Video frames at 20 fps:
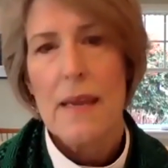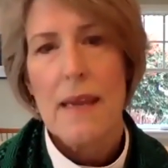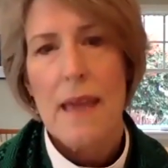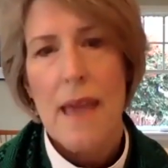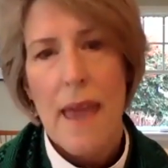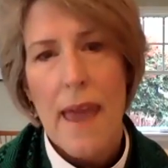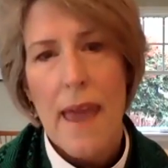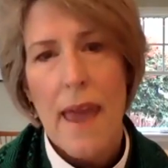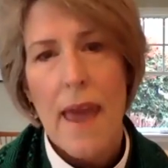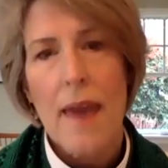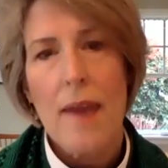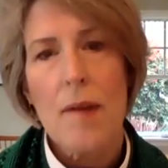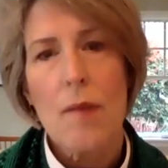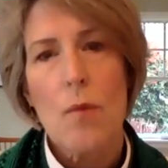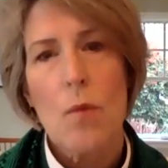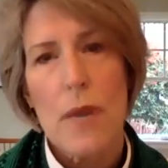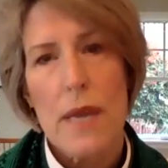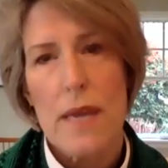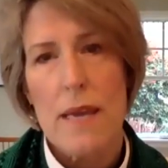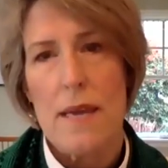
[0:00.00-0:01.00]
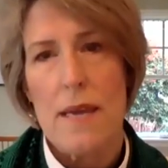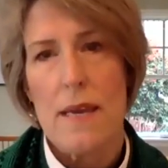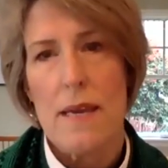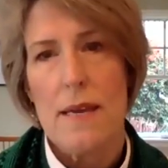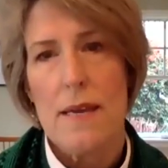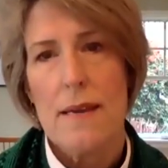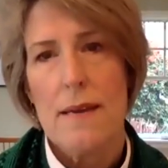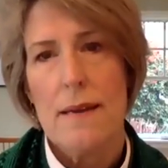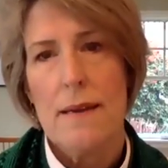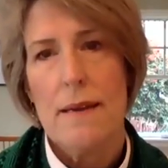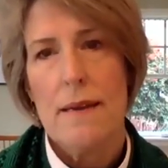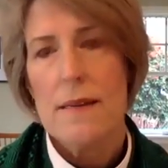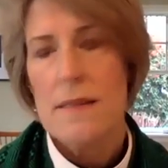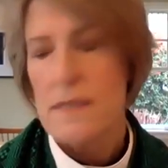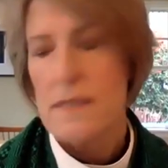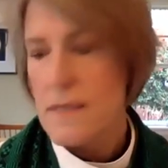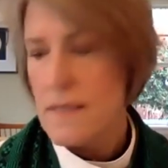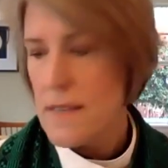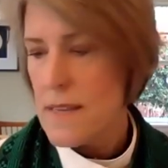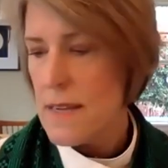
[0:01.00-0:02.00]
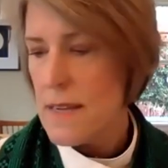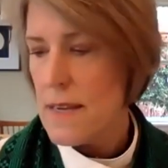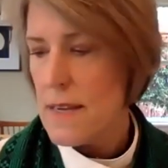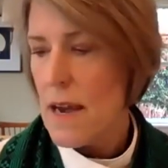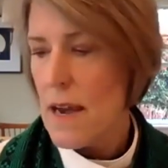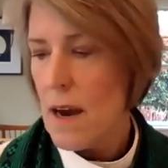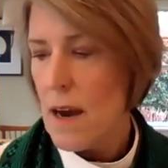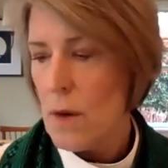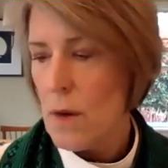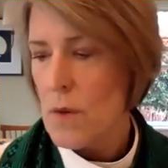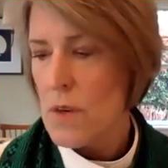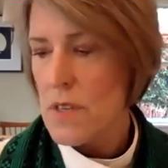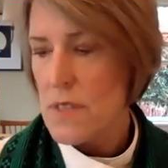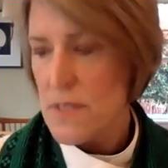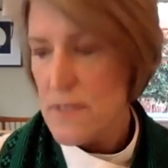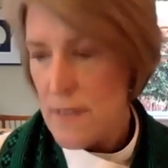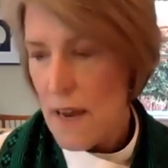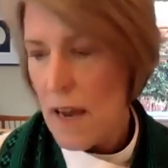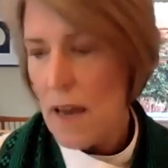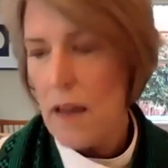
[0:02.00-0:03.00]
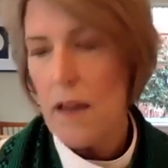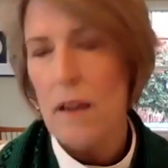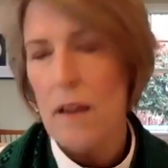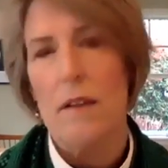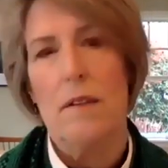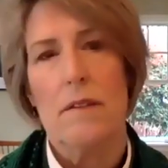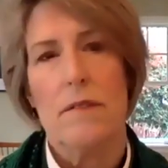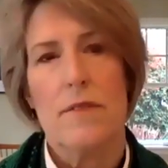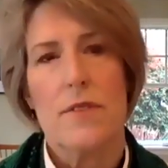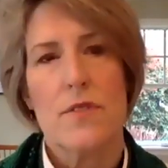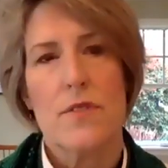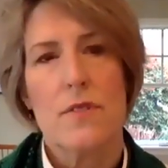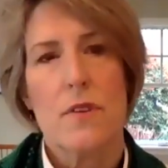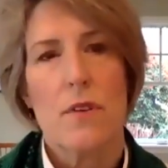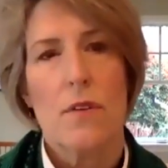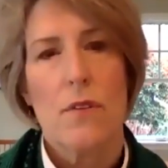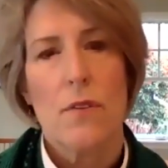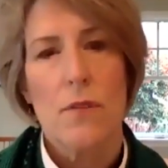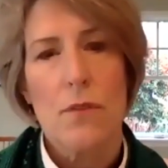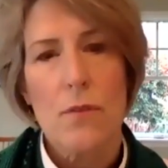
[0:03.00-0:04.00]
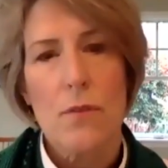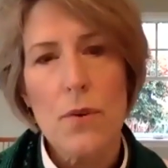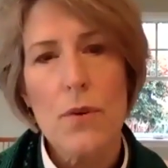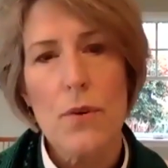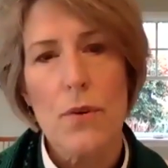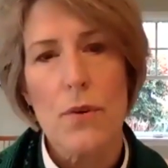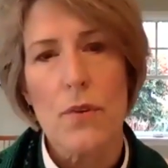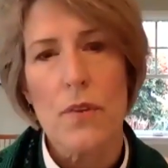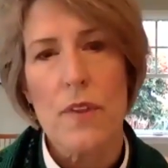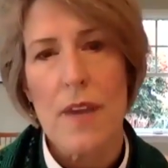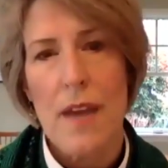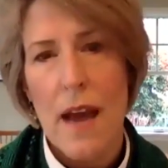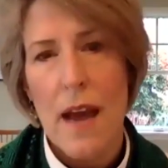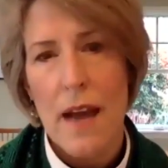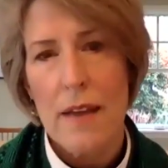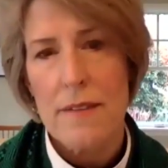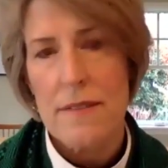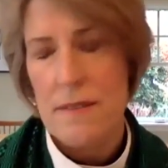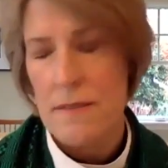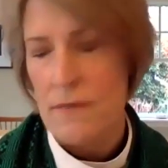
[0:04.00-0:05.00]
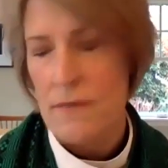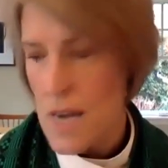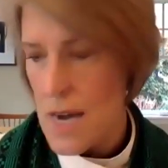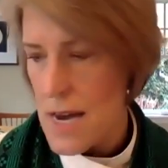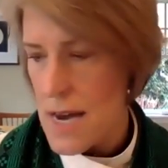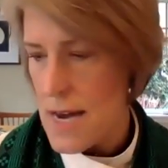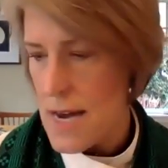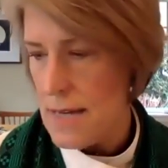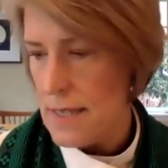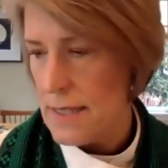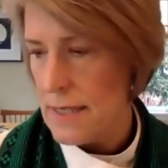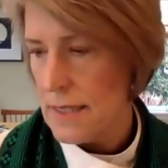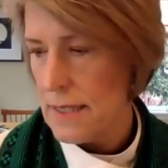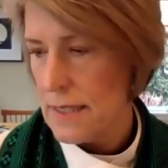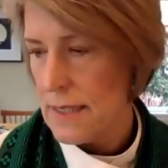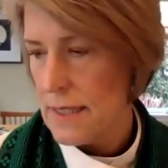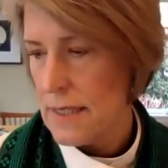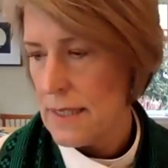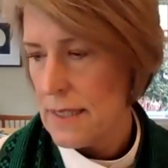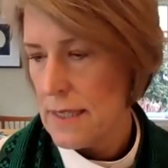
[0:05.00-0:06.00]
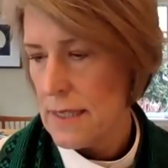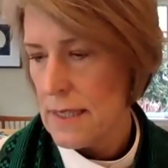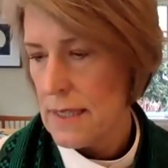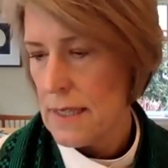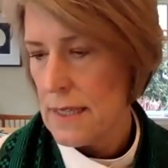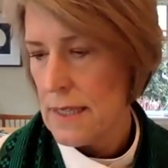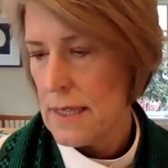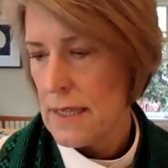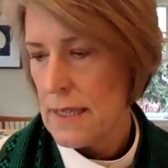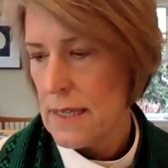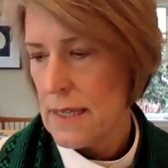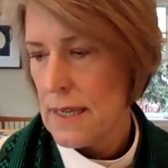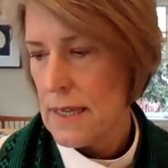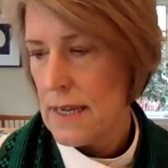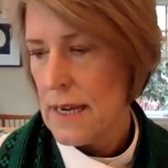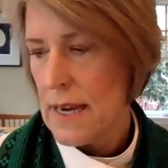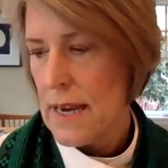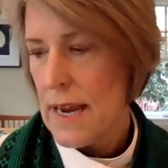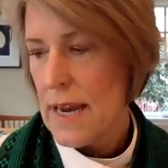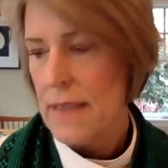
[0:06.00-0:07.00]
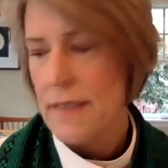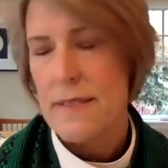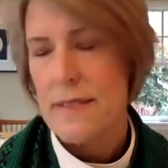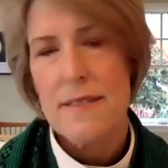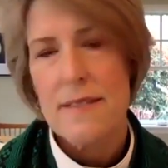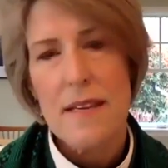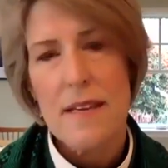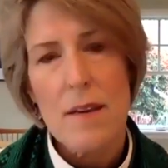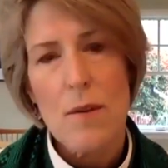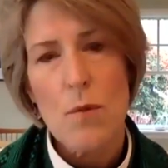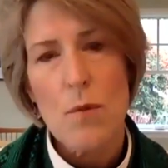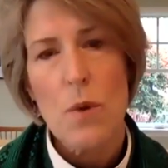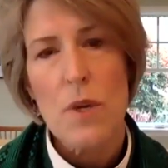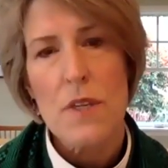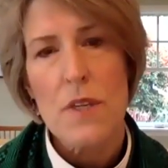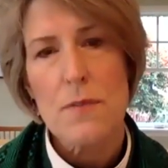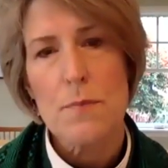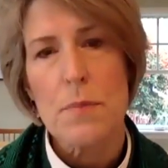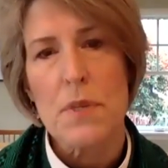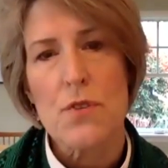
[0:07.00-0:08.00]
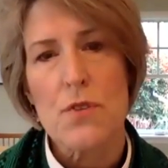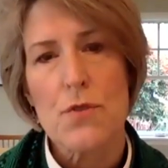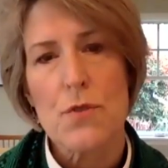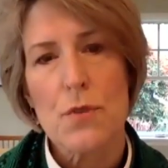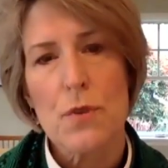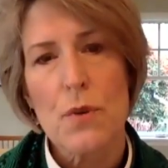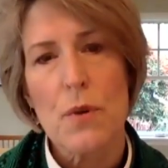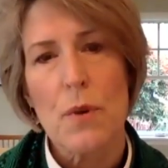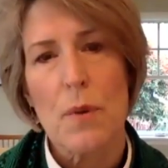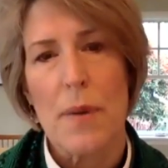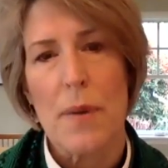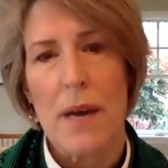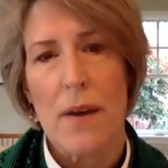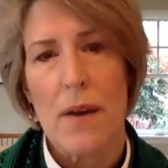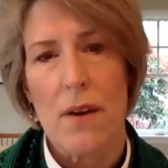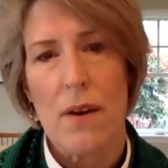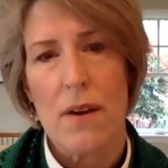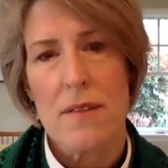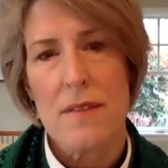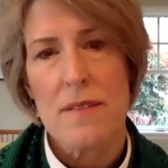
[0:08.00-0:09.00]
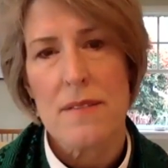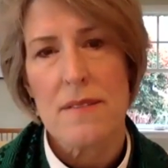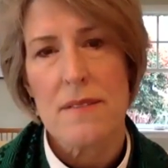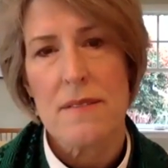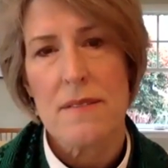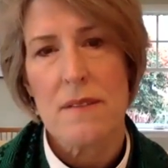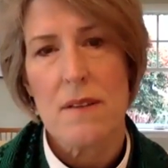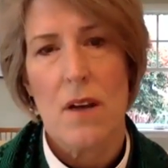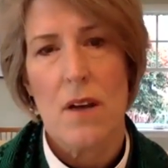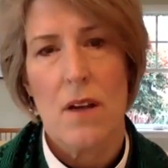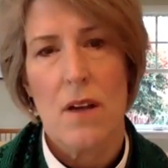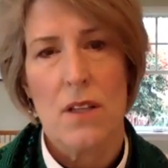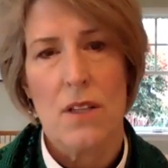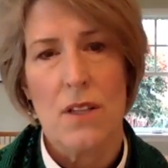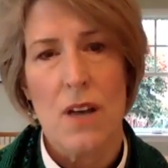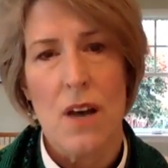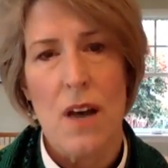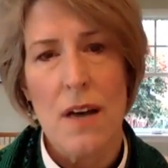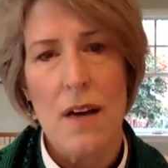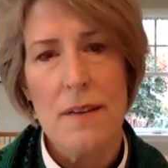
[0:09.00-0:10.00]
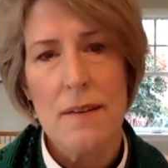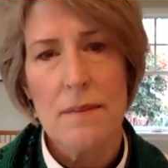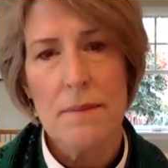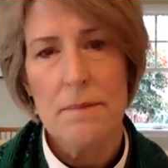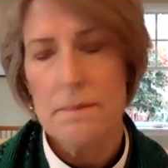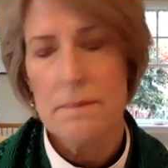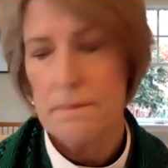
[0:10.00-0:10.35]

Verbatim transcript: Can we see ourselves through the eyes of God and see what's been true about us all along?